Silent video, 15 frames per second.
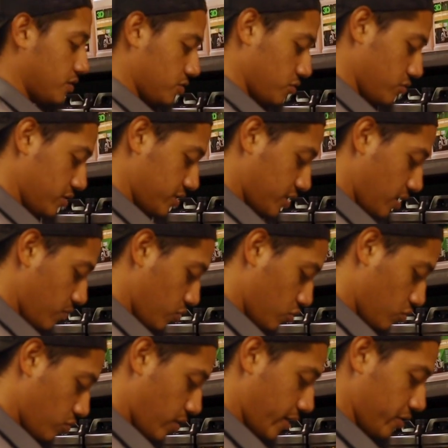So this
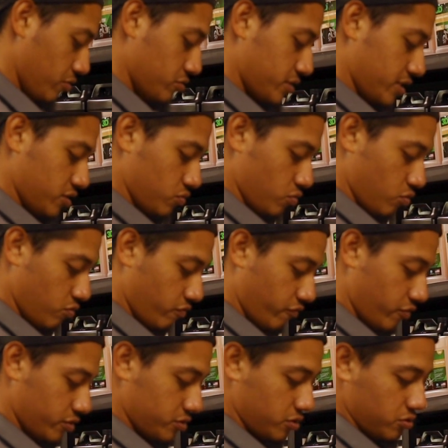chemical I use as well
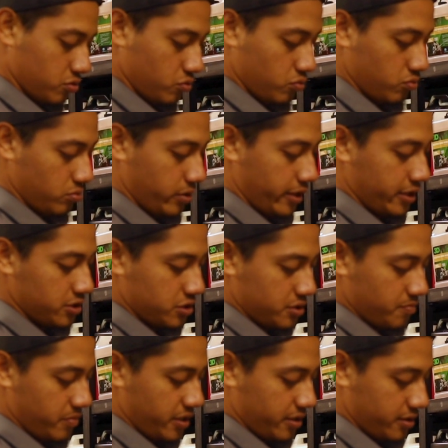to do
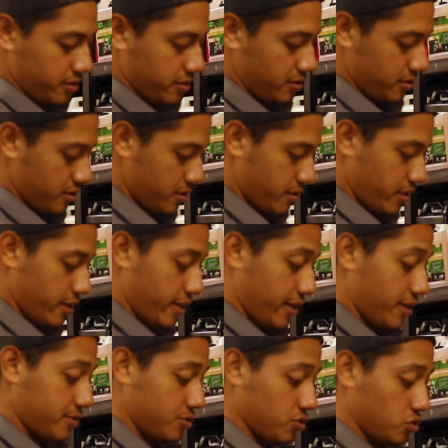engine bay
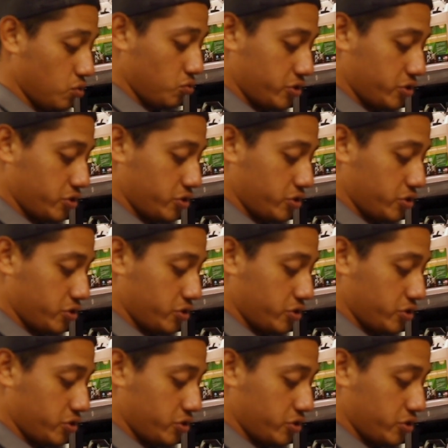and to do